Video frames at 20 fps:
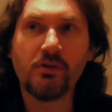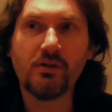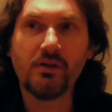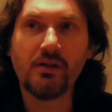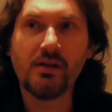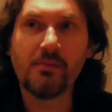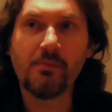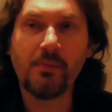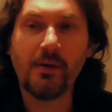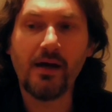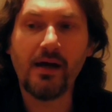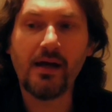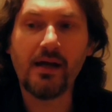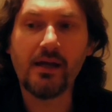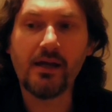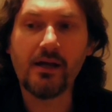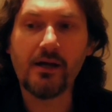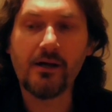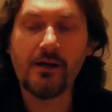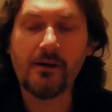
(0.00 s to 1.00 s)
purely
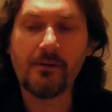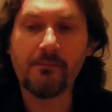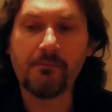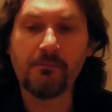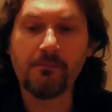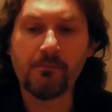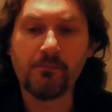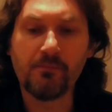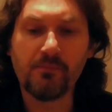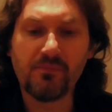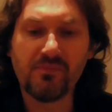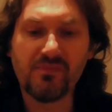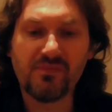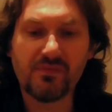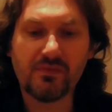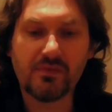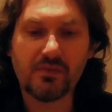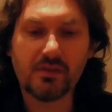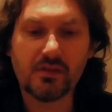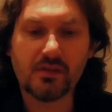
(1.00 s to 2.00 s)
by um,
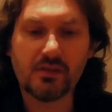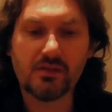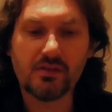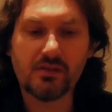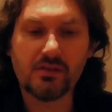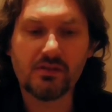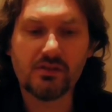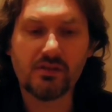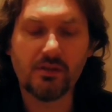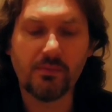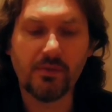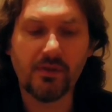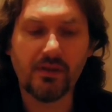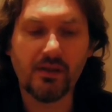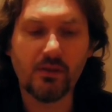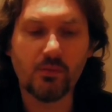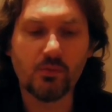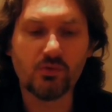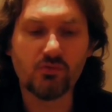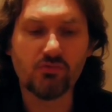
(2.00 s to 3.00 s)
something
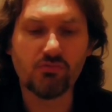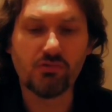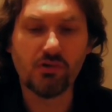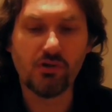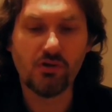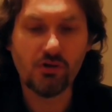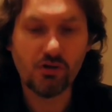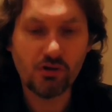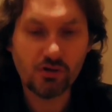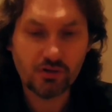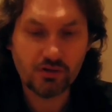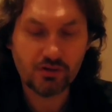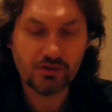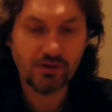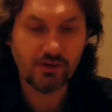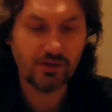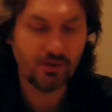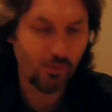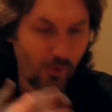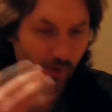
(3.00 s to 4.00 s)
that was wrong
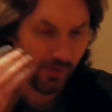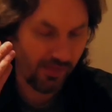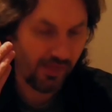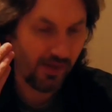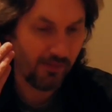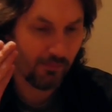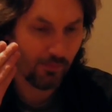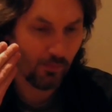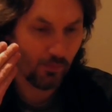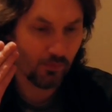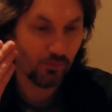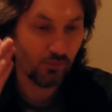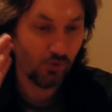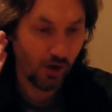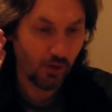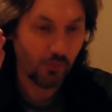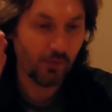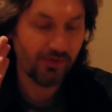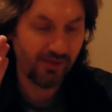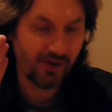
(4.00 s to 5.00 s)
with them,
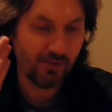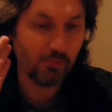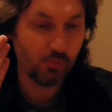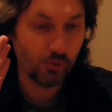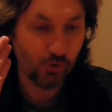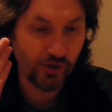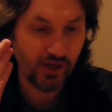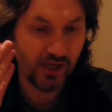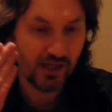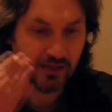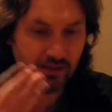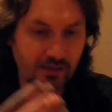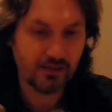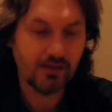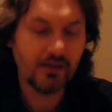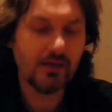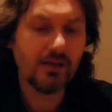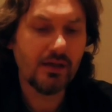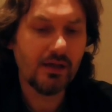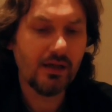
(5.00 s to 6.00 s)
wrong with their brain
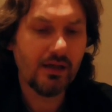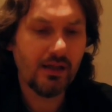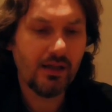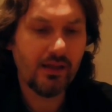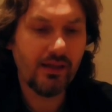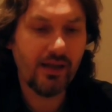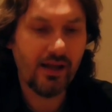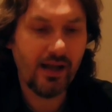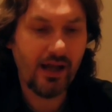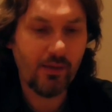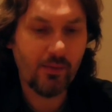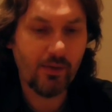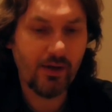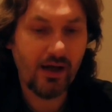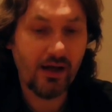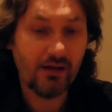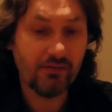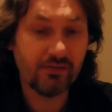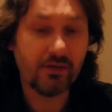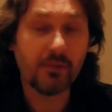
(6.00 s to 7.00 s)
then I would
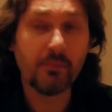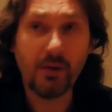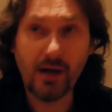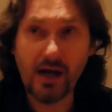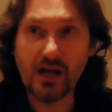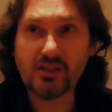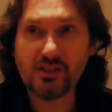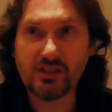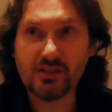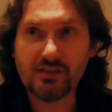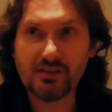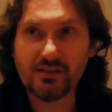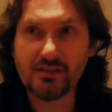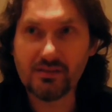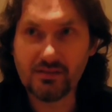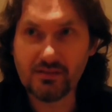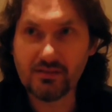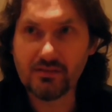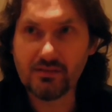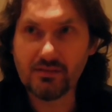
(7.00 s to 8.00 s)
have compassion
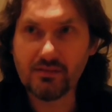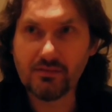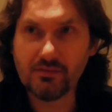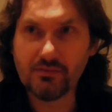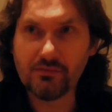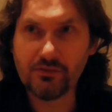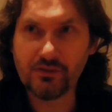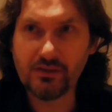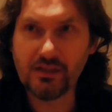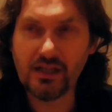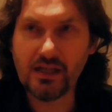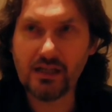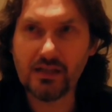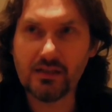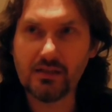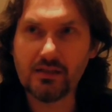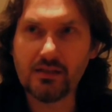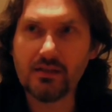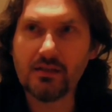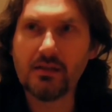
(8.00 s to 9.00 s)
for that.